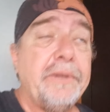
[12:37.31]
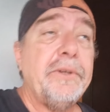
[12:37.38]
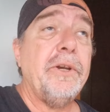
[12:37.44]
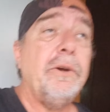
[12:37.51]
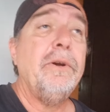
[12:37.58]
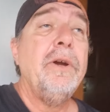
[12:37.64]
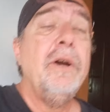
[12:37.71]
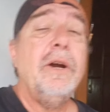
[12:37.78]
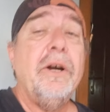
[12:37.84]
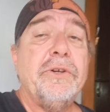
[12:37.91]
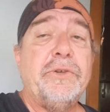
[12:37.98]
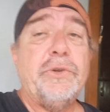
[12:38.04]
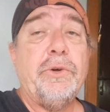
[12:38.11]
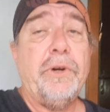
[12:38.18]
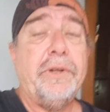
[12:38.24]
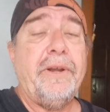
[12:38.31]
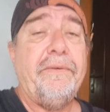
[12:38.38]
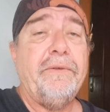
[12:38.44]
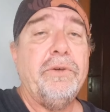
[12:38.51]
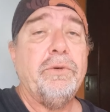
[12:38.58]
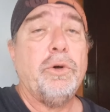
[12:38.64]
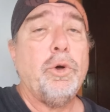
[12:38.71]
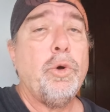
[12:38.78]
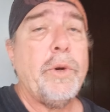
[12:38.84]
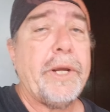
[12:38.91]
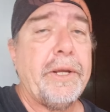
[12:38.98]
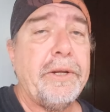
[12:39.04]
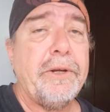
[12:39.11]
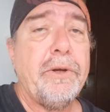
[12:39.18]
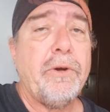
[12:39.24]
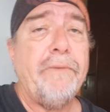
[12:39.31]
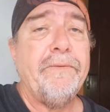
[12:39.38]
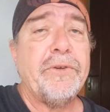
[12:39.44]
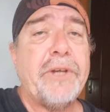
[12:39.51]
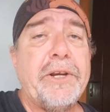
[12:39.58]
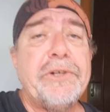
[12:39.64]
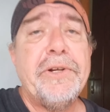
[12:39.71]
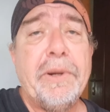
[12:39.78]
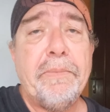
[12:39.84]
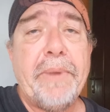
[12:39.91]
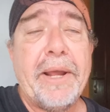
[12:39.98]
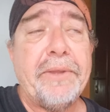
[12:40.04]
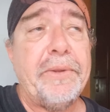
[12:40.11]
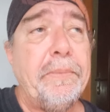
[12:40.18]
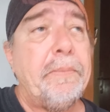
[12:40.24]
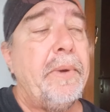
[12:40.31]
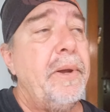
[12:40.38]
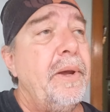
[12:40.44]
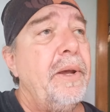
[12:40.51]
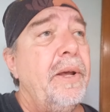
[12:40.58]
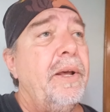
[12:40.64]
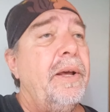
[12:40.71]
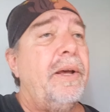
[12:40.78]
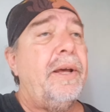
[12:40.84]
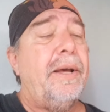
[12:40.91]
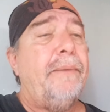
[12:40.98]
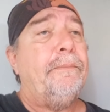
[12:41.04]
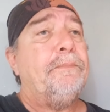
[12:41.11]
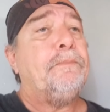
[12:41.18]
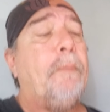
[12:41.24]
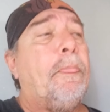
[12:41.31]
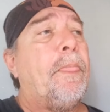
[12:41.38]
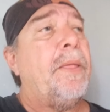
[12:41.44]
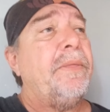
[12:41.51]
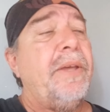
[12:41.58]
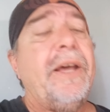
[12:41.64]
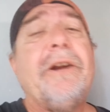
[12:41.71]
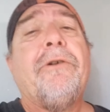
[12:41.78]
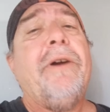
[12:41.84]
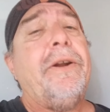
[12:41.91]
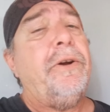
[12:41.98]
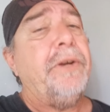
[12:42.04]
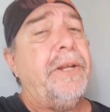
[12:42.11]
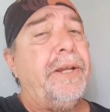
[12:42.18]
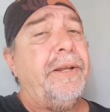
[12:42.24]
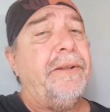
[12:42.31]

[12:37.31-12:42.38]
So just thought I'd have a little quick conversation about them. They had a great idea.